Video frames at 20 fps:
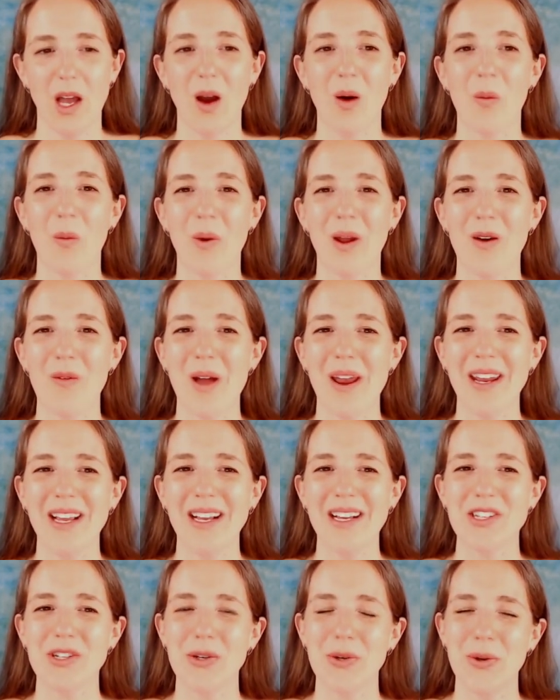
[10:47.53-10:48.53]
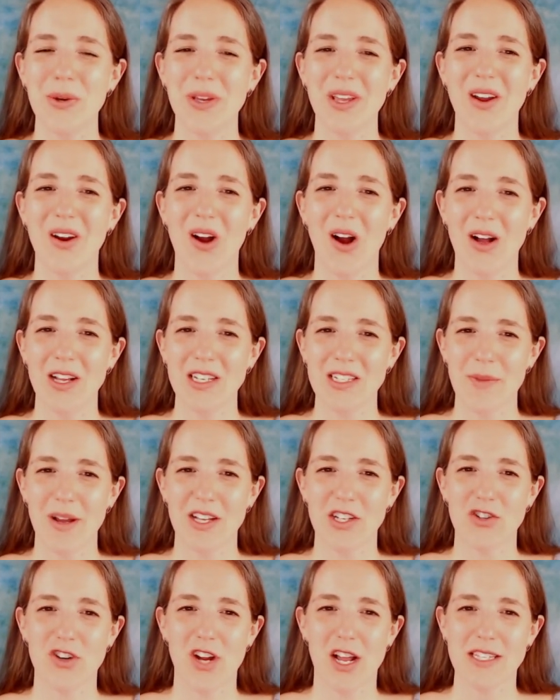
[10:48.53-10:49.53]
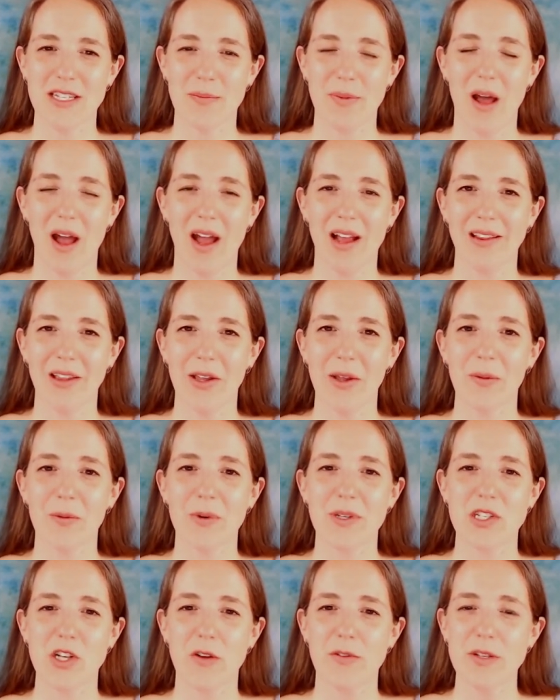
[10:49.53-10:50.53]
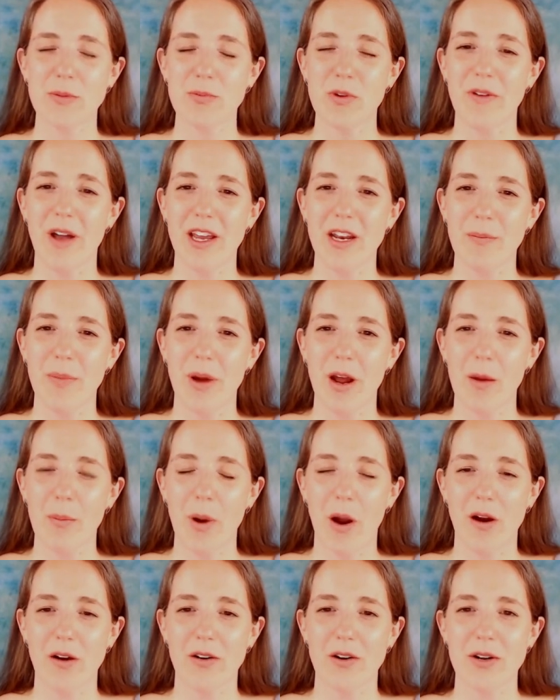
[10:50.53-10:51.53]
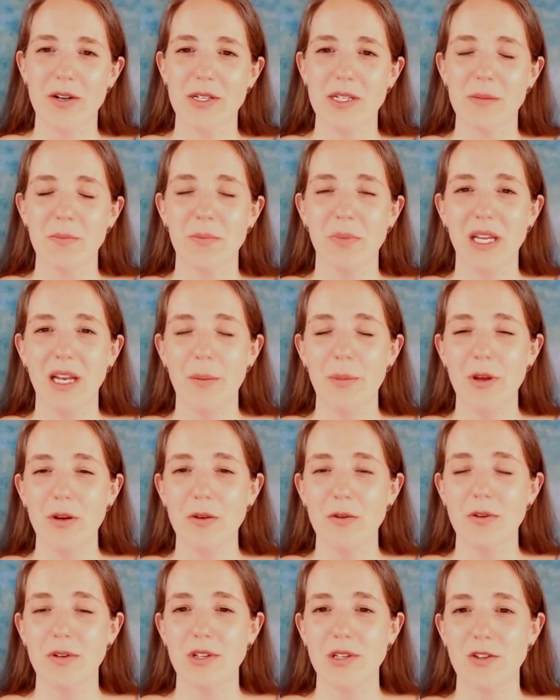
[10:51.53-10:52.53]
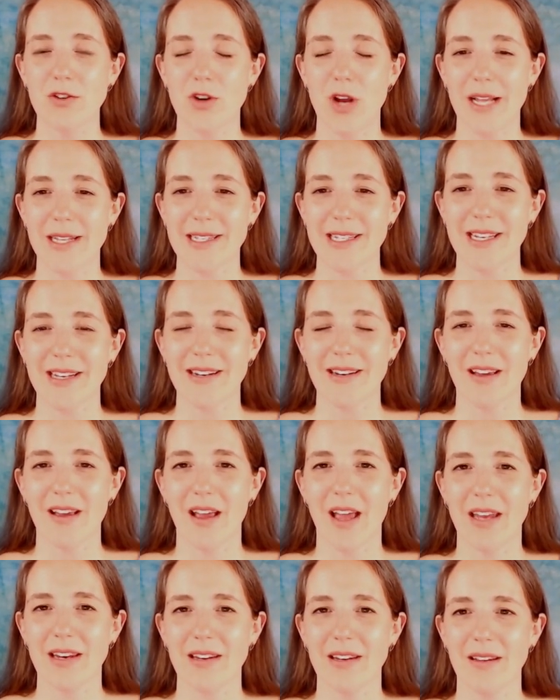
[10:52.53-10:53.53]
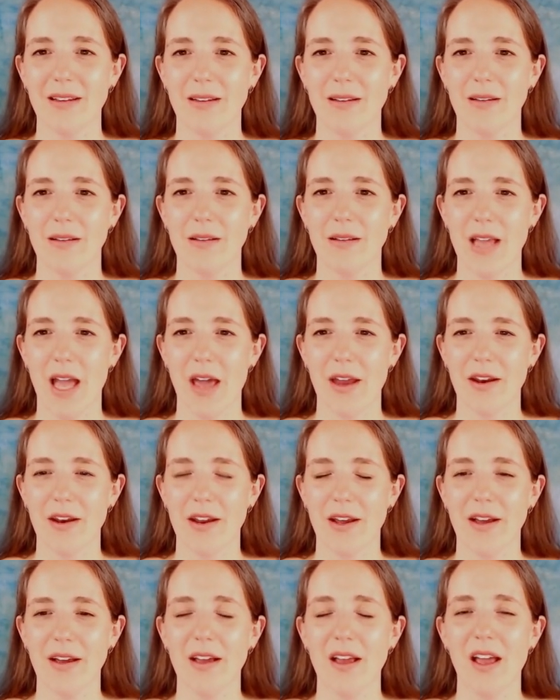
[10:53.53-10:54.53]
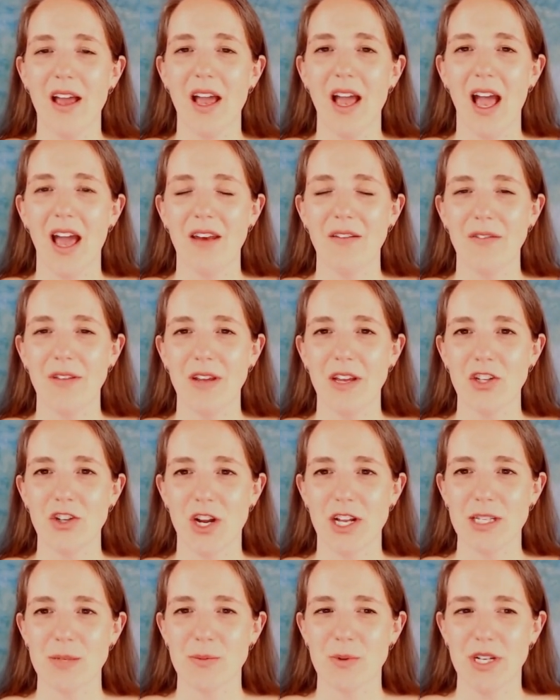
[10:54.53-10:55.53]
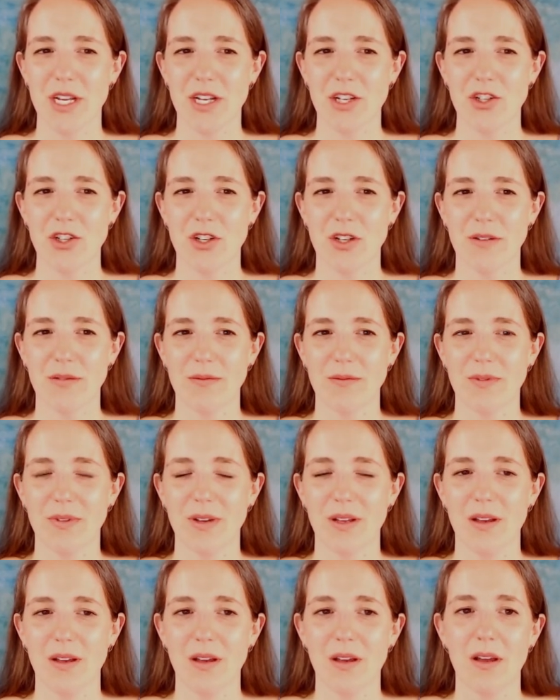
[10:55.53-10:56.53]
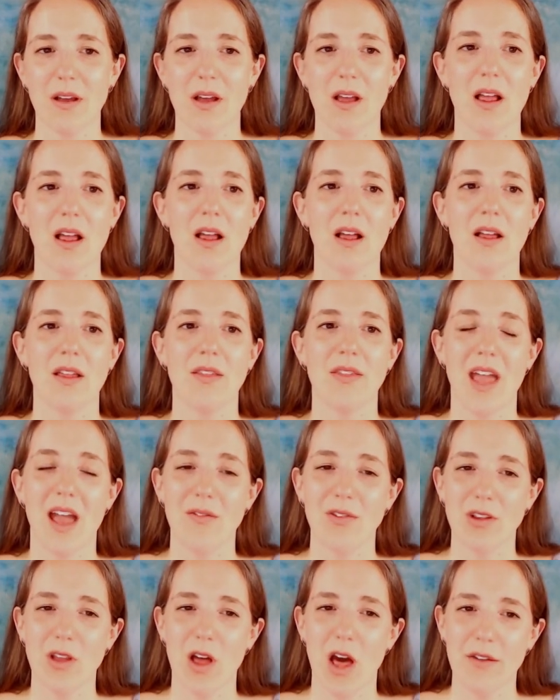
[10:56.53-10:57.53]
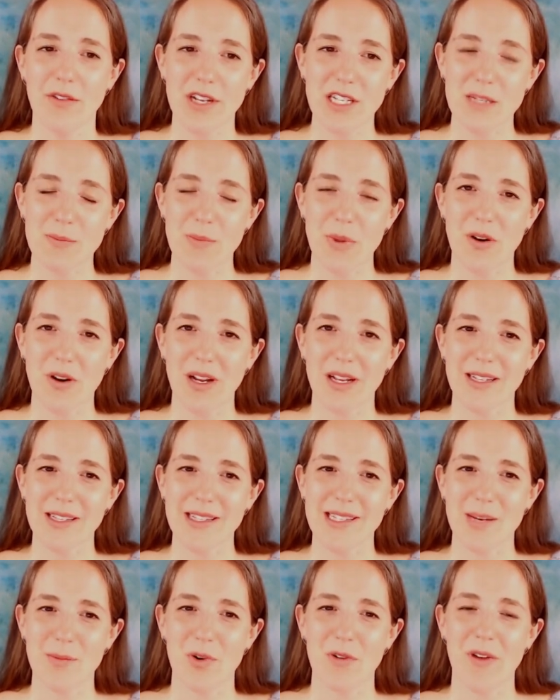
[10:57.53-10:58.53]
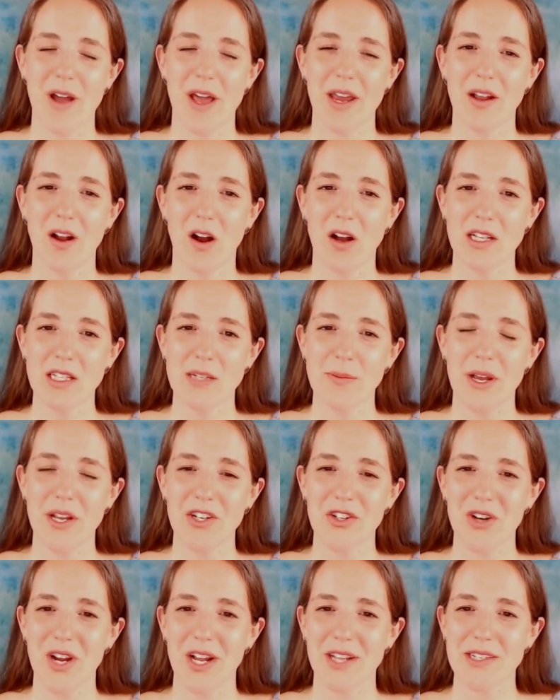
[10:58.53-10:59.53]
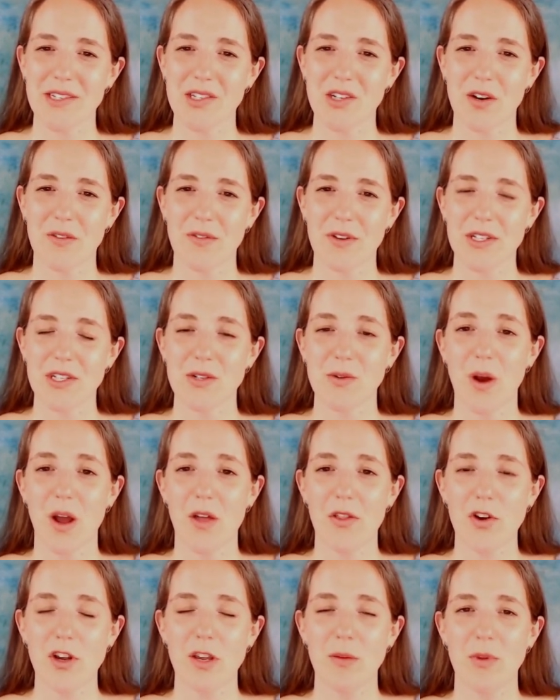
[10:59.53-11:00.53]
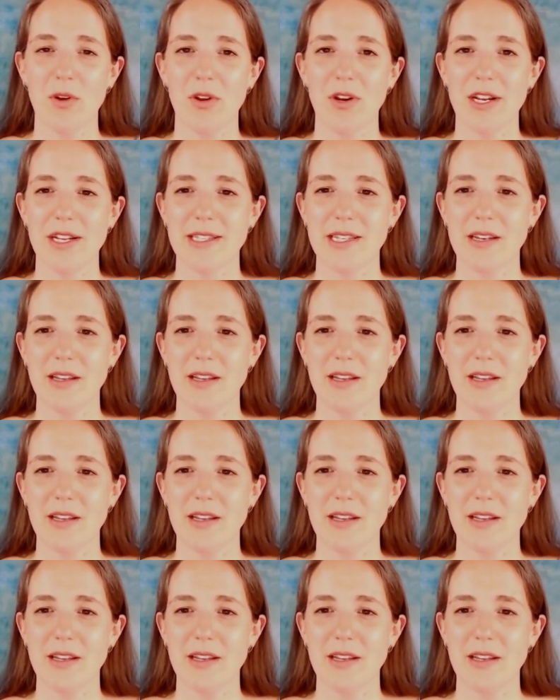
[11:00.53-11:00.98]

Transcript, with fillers: We are running a two-year on-demand transit pilot with service provided by our partners PW Transit, and Canada, and Via transportation. They have a lot of experience in providing on-demand transit service to other communities in